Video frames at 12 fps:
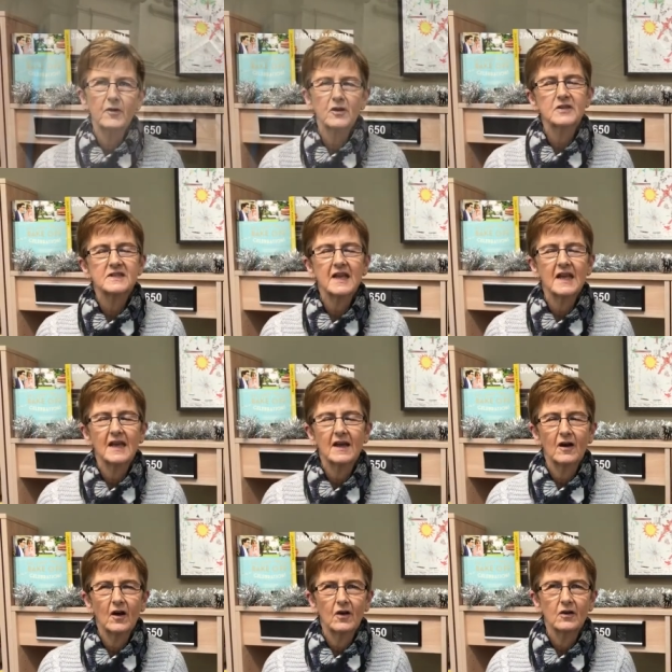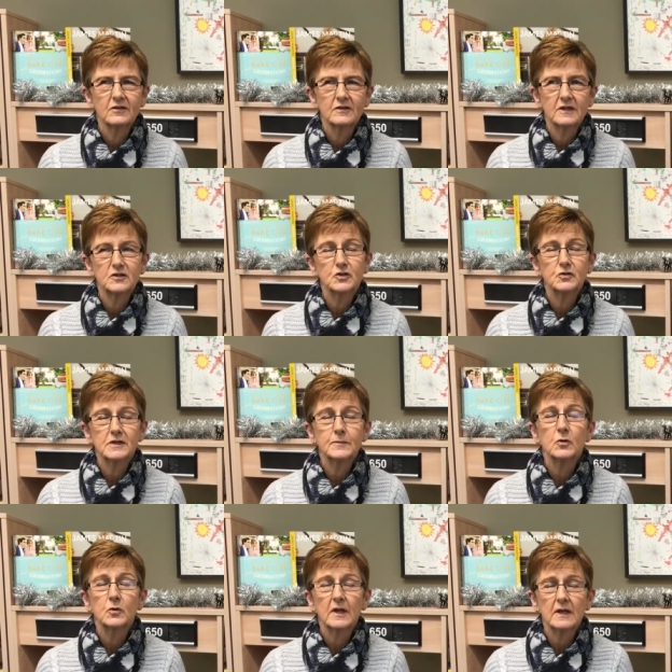volunteer on Tuesday
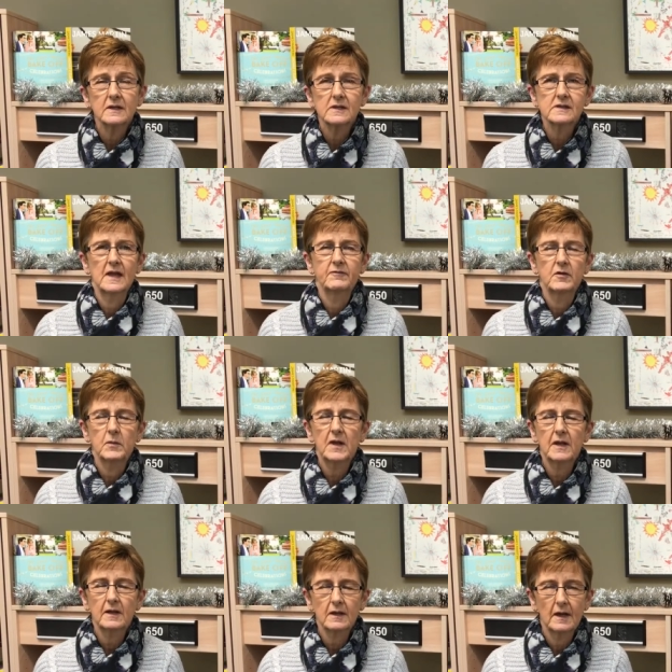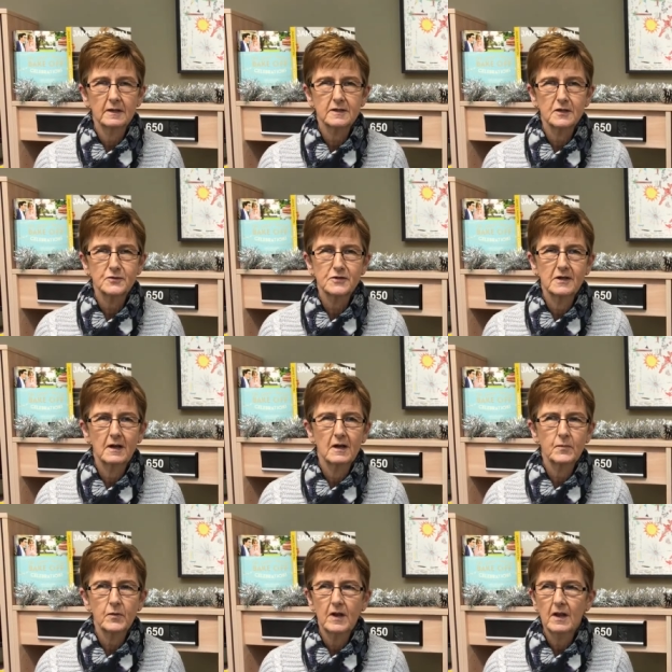mornings every week at Earlsdon
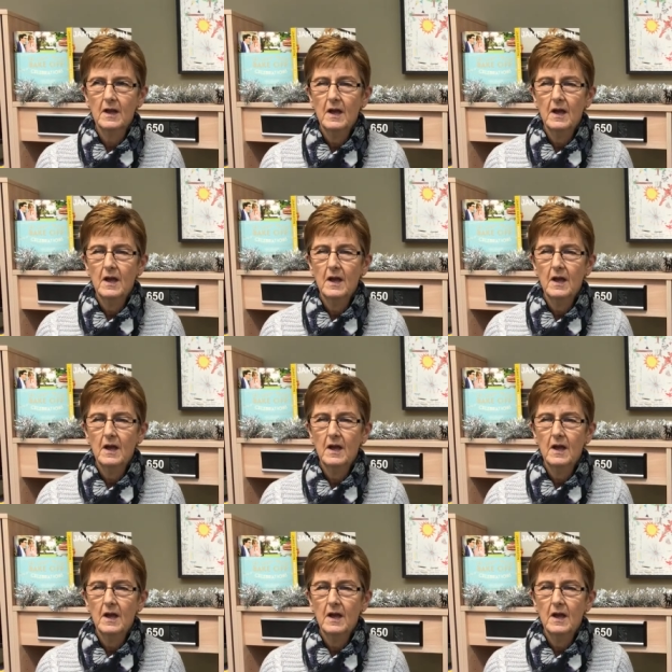Library.